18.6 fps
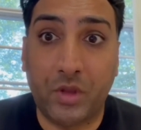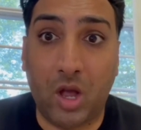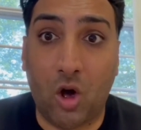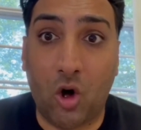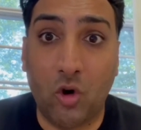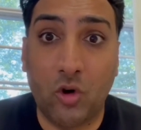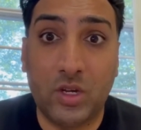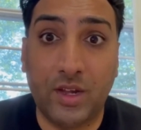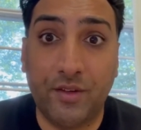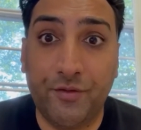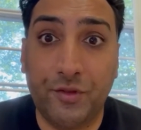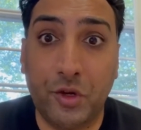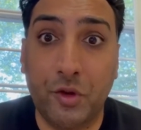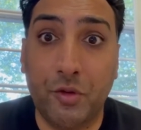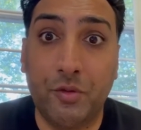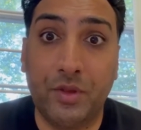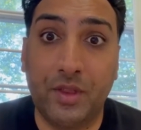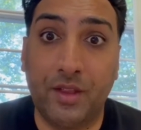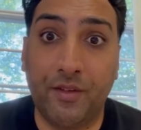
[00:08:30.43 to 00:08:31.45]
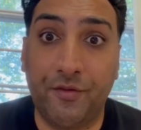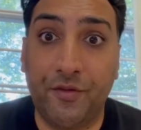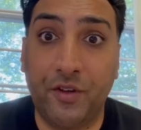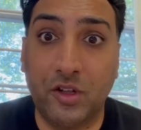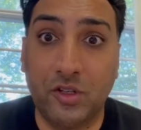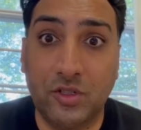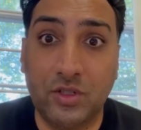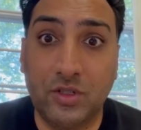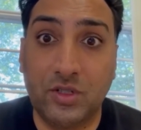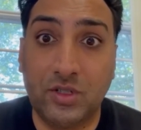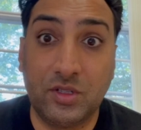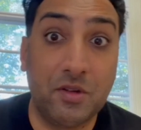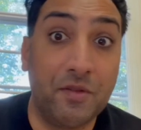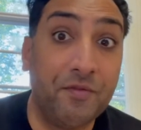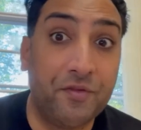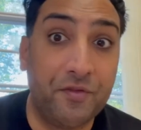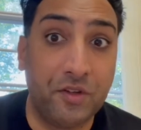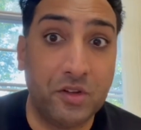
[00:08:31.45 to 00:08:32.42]
I'll give you the funds,
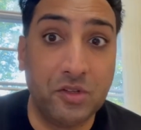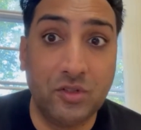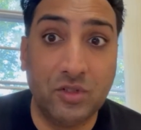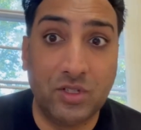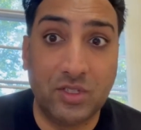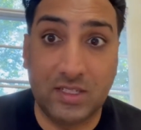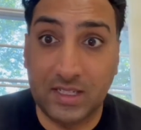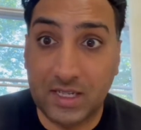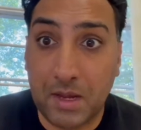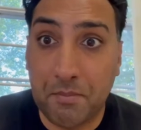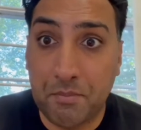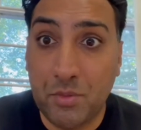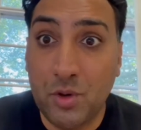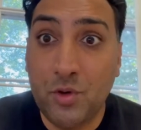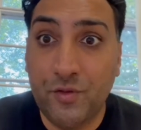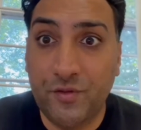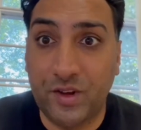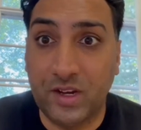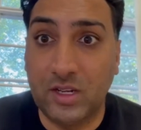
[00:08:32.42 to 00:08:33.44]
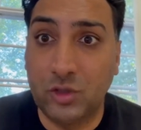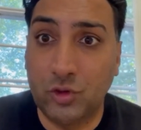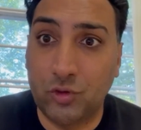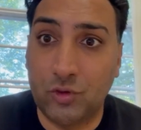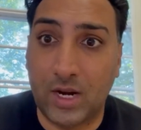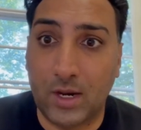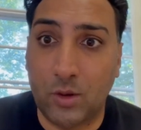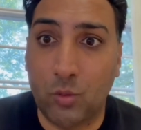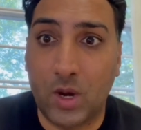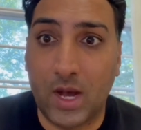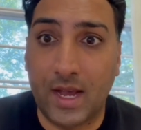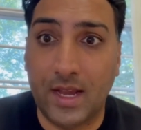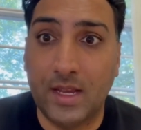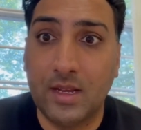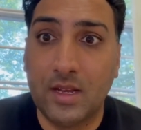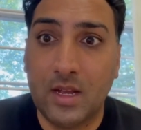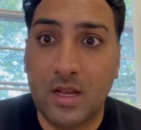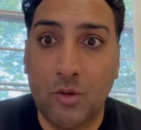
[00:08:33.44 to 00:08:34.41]
some funds, to get moving straight away.